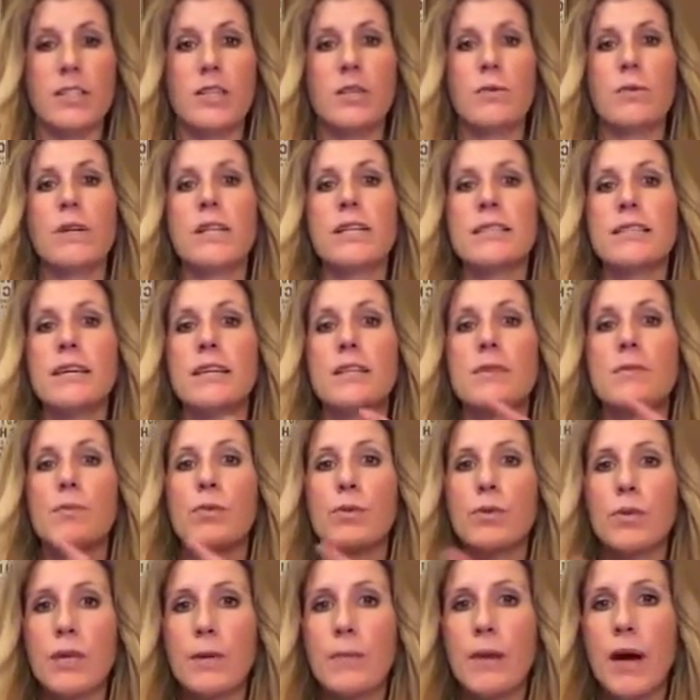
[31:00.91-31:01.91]
So when it says
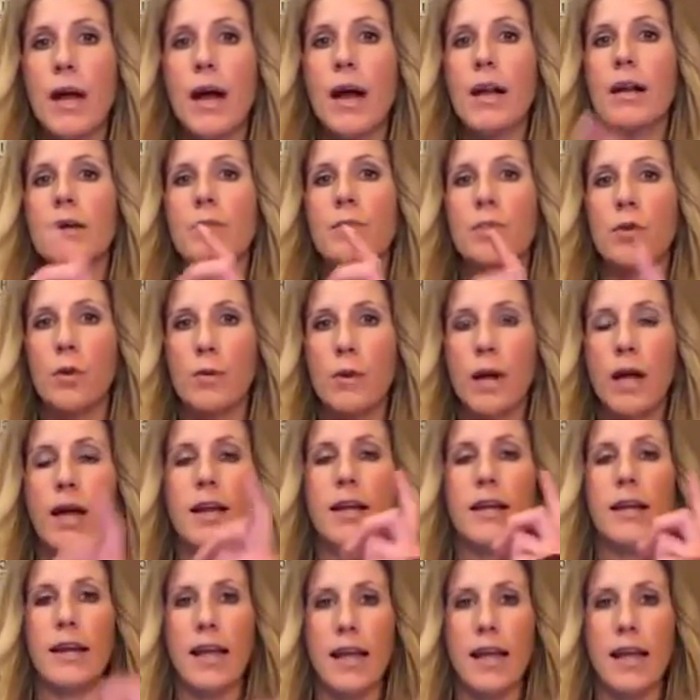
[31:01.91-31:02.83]
prebiotic, probiotic, and